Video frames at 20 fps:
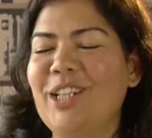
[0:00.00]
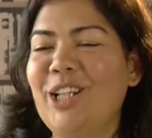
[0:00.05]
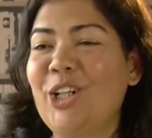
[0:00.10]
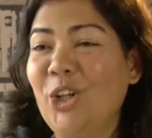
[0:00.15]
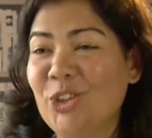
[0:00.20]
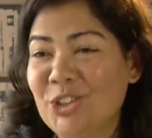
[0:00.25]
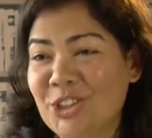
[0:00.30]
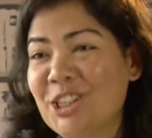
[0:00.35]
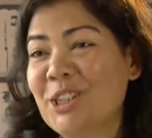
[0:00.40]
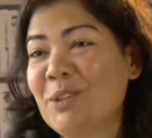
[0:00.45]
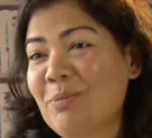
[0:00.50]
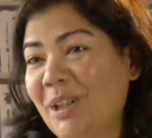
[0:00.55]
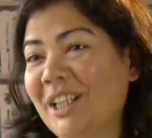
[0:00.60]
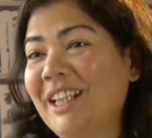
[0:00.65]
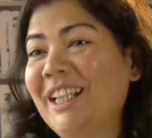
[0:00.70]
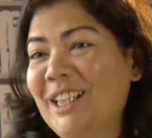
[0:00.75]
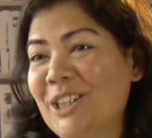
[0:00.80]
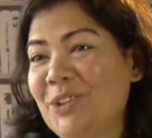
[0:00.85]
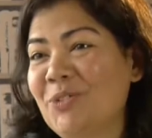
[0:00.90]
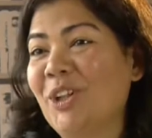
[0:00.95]
Conscious
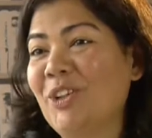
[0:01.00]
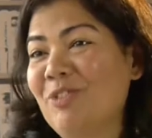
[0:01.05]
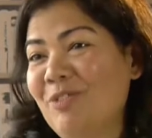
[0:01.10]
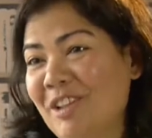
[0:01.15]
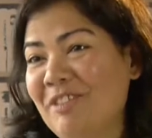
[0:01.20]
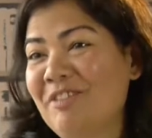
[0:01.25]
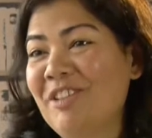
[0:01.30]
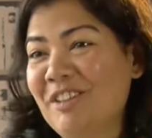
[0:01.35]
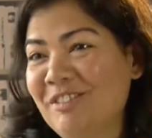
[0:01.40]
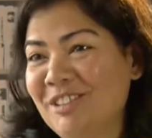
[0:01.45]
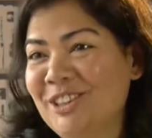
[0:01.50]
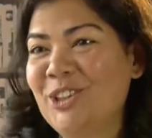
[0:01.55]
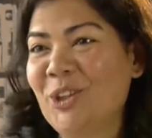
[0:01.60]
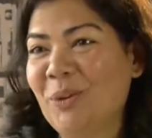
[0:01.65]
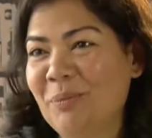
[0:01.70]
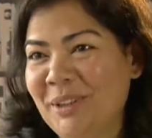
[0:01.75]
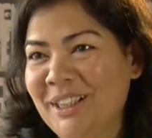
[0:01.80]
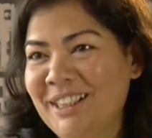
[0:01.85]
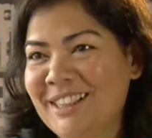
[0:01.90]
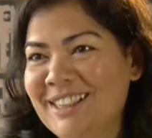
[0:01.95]
money is one of my favorite
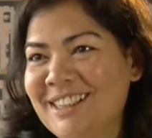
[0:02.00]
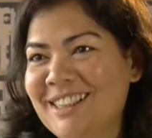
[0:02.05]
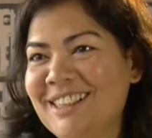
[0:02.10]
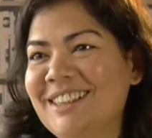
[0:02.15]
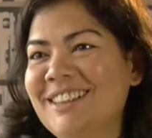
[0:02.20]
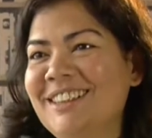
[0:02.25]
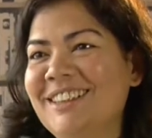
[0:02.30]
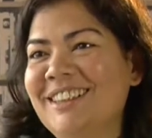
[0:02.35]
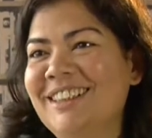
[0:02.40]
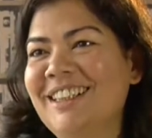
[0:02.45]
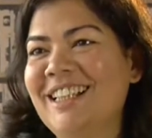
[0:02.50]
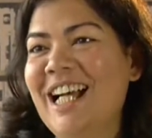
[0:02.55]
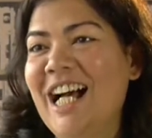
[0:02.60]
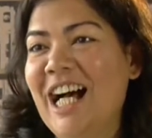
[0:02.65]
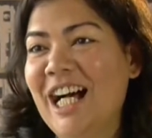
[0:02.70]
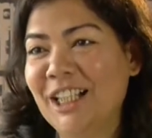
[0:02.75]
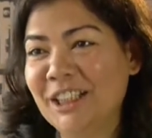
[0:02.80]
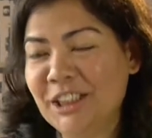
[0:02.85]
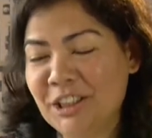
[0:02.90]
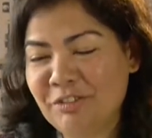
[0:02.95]
topics.
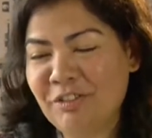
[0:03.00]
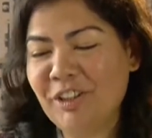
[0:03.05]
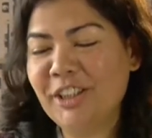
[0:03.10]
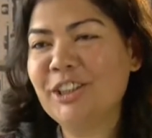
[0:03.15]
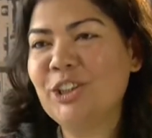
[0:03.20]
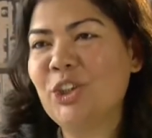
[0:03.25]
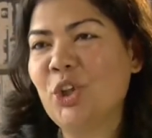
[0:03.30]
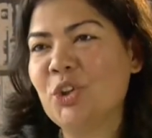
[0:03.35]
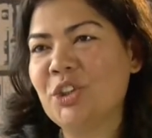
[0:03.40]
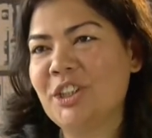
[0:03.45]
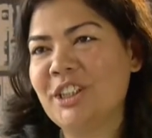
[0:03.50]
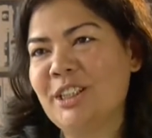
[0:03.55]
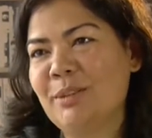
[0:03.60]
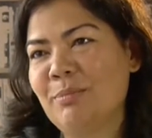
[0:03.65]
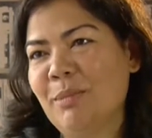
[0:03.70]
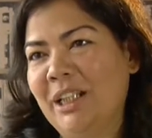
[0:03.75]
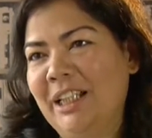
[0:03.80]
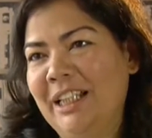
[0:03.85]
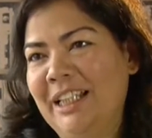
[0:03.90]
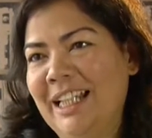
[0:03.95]
I define conscious
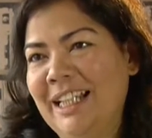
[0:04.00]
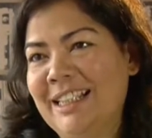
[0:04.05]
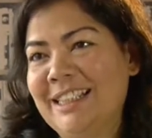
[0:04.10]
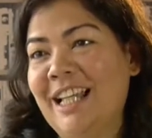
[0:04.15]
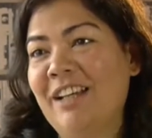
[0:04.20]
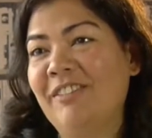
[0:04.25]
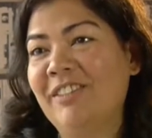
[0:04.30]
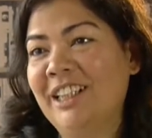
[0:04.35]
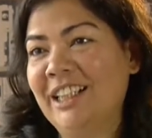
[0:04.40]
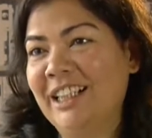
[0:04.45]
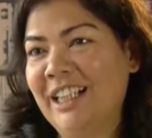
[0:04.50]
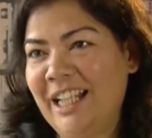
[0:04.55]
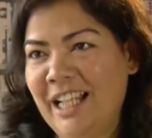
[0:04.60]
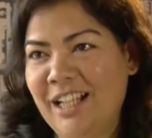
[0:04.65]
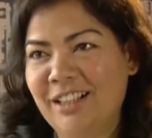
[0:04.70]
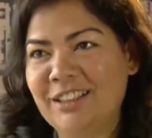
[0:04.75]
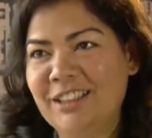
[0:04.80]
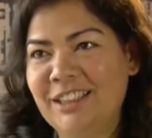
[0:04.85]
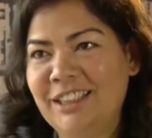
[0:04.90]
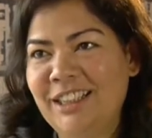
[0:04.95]
money as having
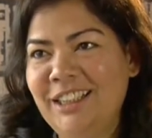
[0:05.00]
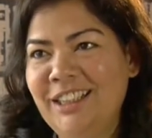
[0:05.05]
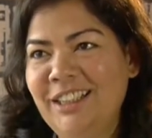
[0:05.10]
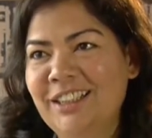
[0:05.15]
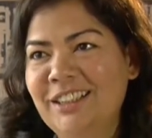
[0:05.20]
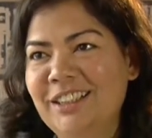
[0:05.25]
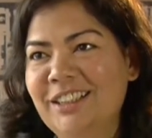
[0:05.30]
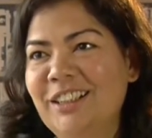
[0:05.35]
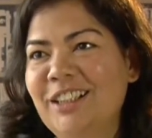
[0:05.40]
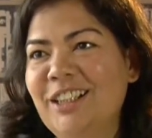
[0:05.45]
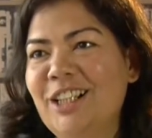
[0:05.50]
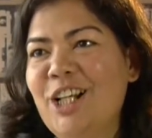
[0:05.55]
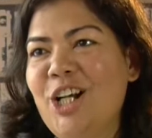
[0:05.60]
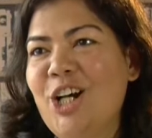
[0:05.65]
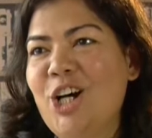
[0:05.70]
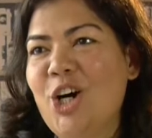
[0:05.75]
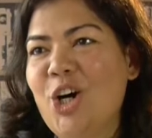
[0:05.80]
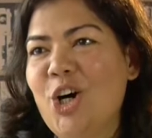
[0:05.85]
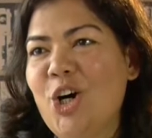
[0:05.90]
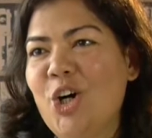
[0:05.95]
clarity
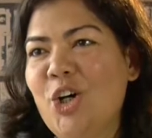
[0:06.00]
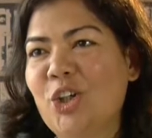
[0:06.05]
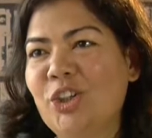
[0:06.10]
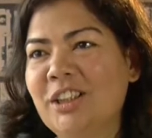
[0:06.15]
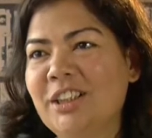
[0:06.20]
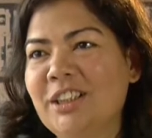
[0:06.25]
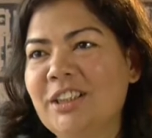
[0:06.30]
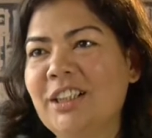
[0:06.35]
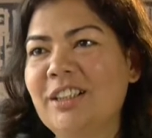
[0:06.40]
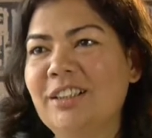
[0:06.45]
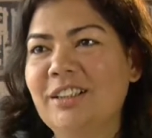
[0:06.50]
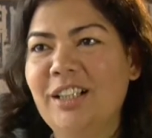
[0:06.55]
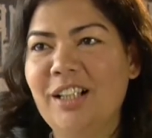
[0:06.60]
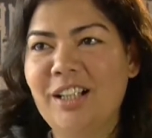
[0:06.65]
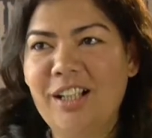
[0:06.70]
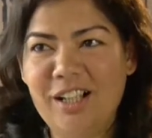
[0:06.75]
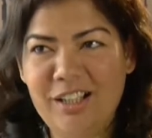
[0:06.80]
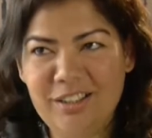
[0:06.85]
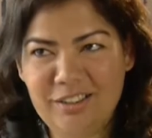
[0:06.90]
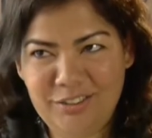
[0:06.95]
on
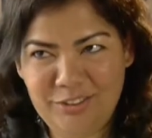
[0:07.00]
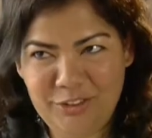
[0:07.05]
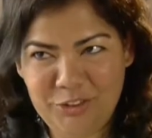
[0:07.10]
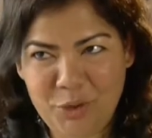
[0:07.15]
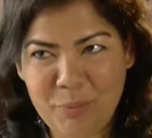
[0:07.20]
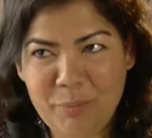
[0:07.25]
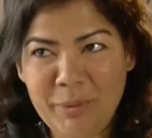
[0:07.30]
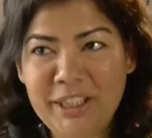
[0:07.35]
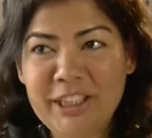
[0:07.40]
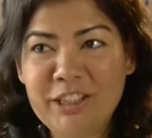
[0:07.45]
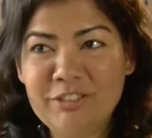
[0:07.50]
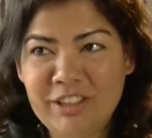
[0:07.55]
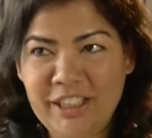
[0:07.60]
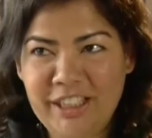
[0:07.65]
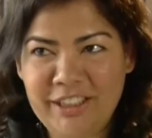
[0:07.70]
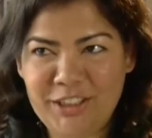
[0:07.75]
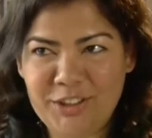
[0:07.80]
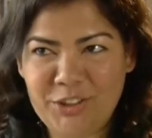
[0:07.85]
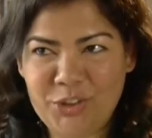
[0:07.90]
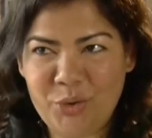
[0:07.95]
your
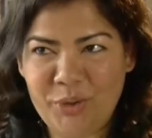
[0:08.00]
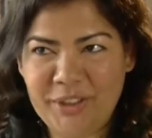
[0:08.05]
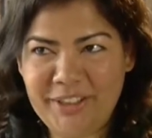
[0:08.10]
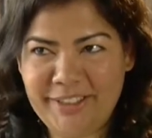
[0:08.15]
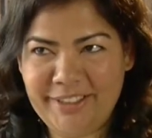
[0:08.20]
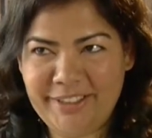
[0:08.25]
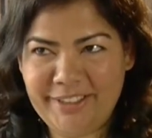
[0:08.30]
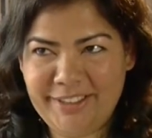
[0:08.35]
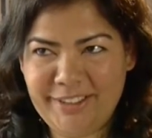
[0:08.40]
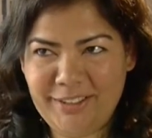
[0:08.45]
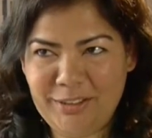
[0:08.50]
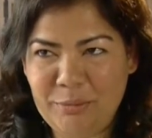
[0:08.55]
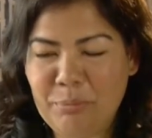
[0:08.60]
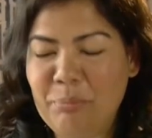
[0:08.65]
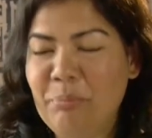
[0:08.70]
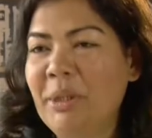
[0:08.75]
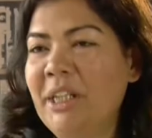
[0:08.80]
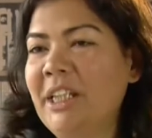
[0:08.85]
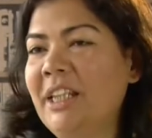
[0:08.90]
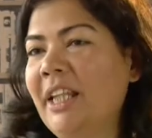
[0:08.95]
money-related choices,
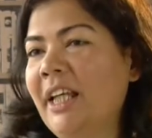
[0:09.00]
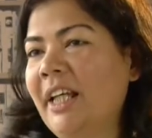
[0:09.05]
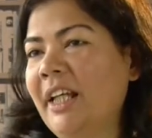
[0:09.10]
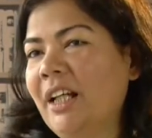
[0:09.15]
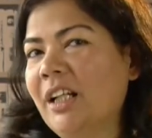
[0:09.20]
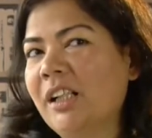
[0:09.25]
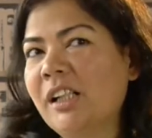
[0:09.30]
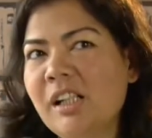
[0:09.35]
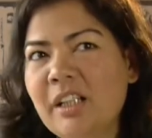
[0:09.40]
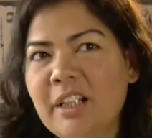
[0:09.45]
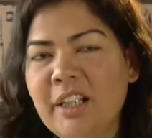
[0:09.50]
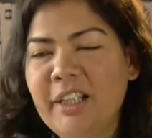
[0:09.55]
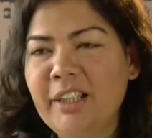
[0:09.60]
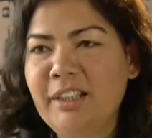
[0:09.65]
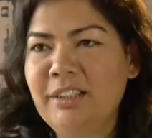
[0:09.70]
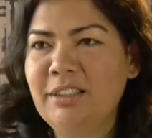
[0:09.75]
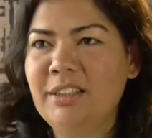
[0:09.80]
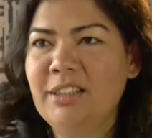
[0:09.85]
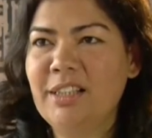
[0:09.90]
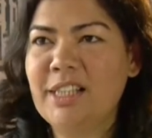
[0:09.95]
be they
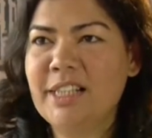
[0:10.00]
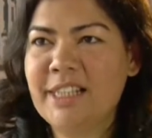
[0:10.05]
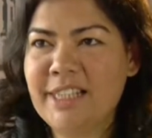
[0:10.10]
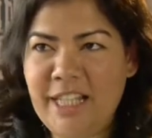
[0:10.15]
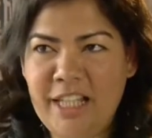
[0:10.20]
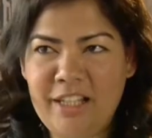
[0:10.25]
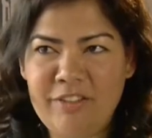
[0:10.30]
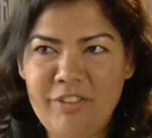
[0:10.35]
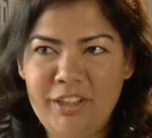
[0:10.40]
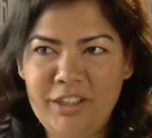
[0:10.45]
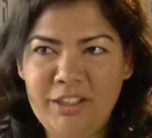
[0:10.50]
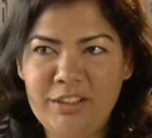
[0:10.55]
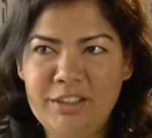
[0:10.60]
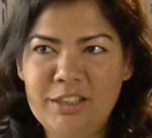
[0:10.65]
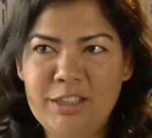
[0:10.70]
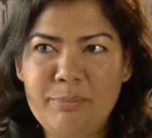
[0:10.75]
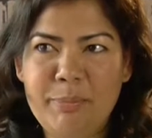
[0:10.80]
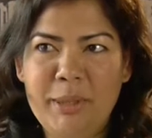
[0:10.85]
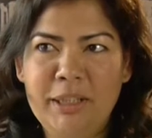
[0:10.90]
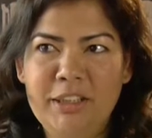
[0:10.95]
earning, saving,
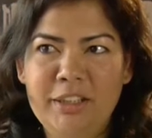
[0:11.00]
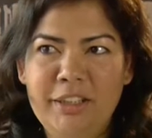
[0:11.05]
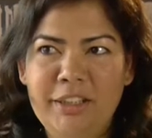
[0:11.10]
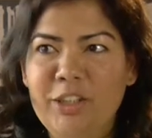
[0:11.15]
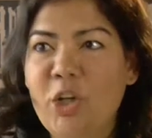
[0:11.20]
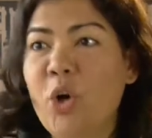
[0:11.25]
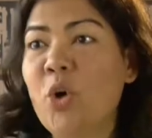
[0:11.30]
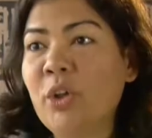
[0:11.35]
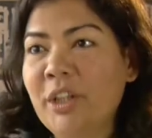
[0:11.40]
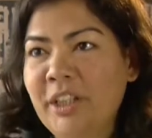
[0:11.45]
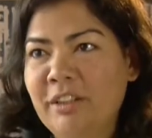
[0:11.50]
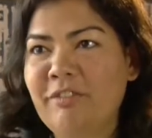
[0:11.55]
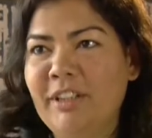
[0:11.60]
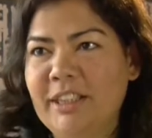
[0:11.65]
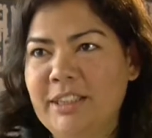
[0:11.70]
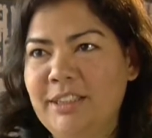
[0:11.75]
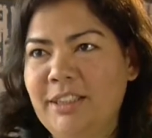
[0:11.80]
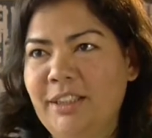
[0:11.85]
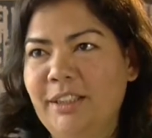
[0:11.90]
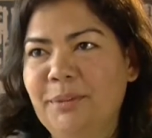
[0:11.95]
spending, or
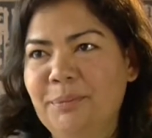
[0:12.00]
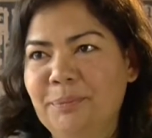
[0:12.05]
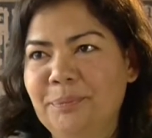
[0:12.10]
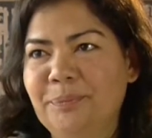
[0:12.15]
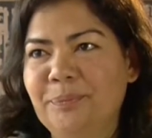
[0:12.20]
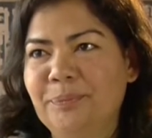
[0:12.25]
investing.